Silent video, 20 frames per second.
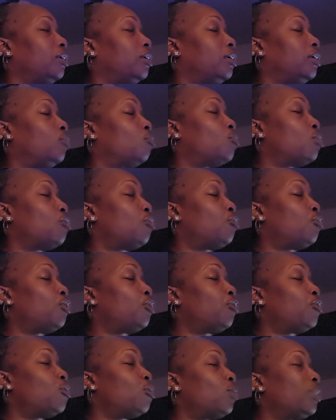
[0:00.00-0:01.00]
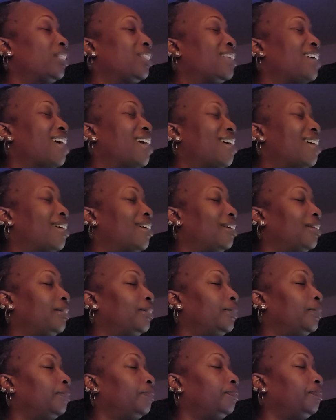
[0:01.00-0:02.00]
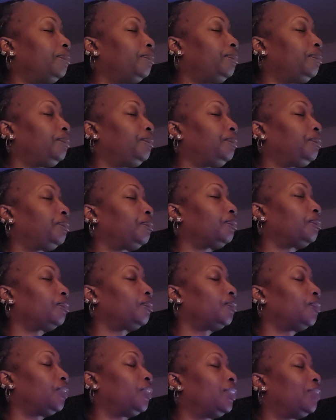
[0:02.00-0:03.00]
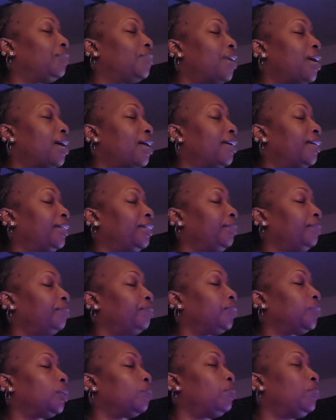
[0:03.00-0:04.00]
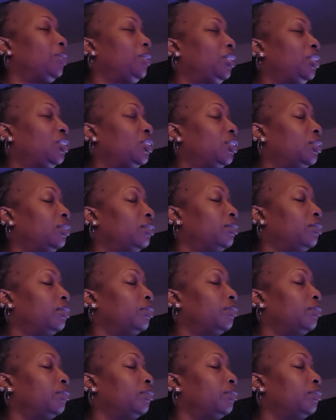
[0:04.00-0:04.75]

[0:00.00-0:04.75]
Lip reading: And 144 is 9. Divine completion.